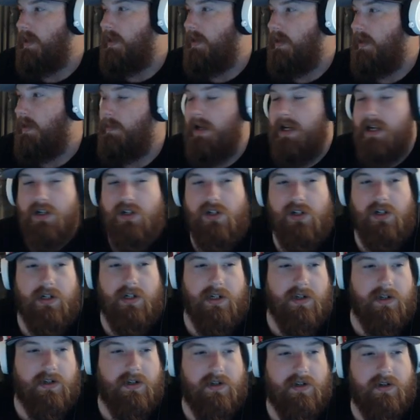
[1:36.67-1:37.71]
I'm not a
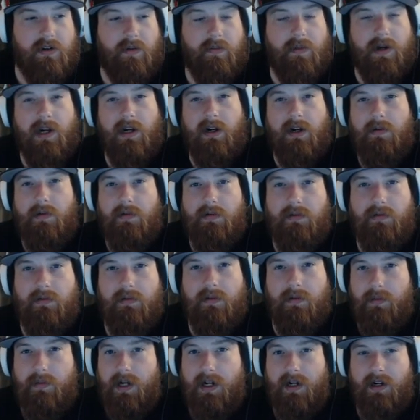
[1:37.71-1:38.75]
genius, so I'm
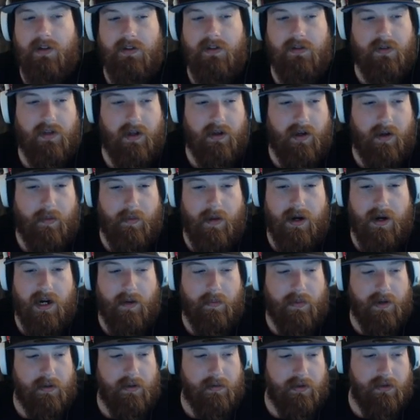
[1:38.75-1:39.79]
not gonna do that. I might
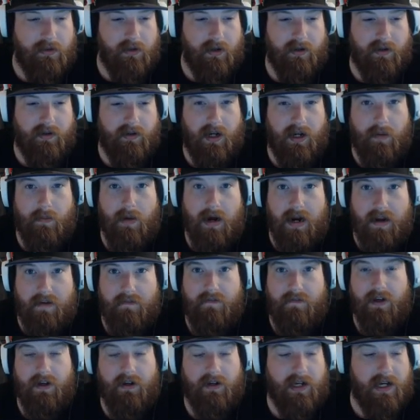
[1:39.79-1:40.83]
not be able to do it. I might
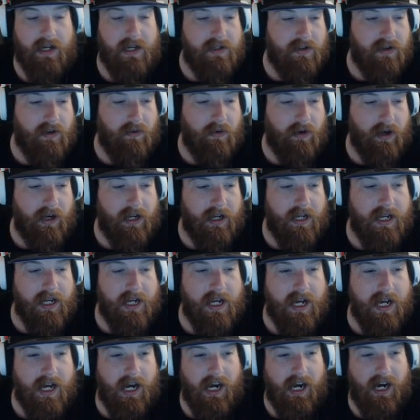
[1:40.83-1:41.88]
fail, guys. Don't worry.
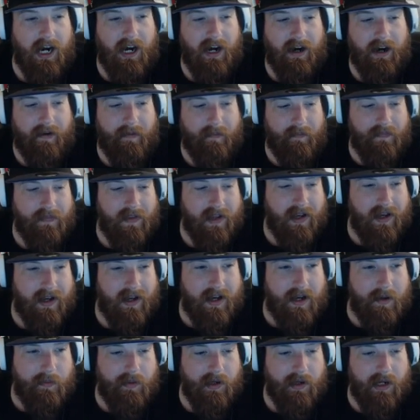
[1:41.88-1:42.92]

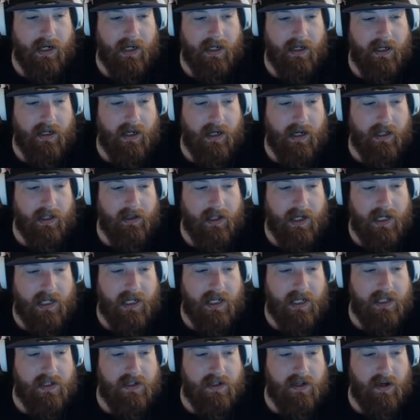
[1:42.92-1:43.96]
But
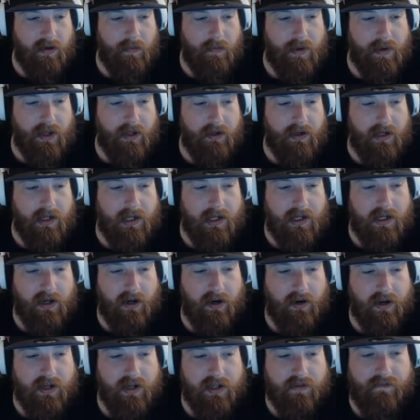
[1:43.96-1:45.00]
Lycan's ability
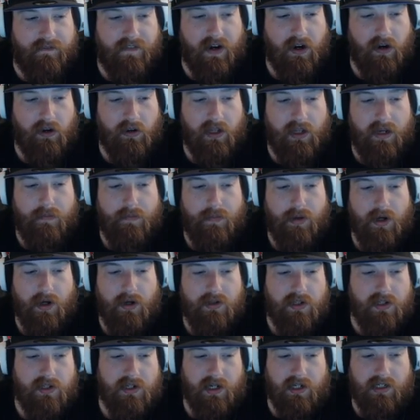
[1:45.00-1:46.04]
here is Feral
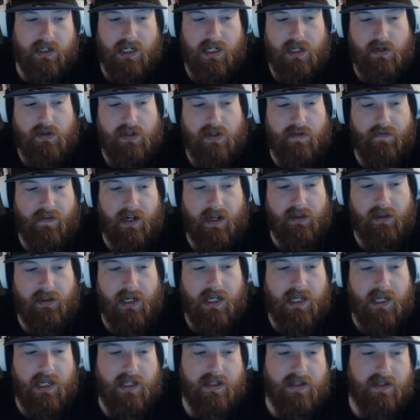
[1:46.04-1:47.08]
Impulse. It's a continuous effect.
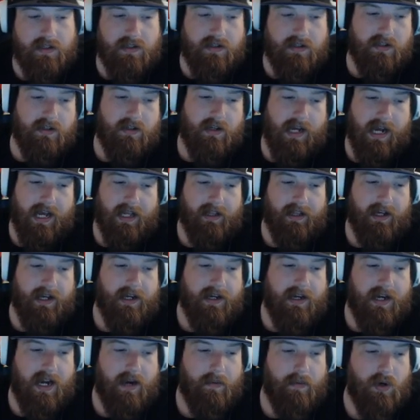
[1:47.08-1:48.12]
Lycan's
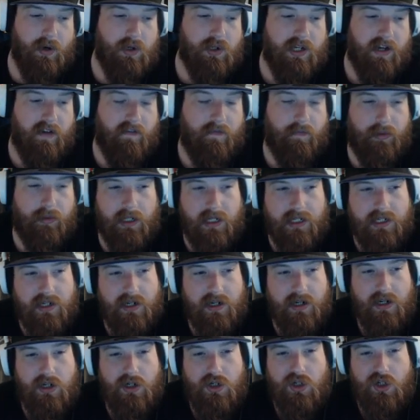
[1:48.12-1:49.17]
allied neighbors have
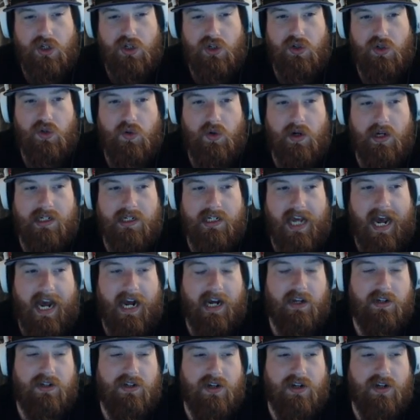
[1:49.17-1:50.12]
+2 attack.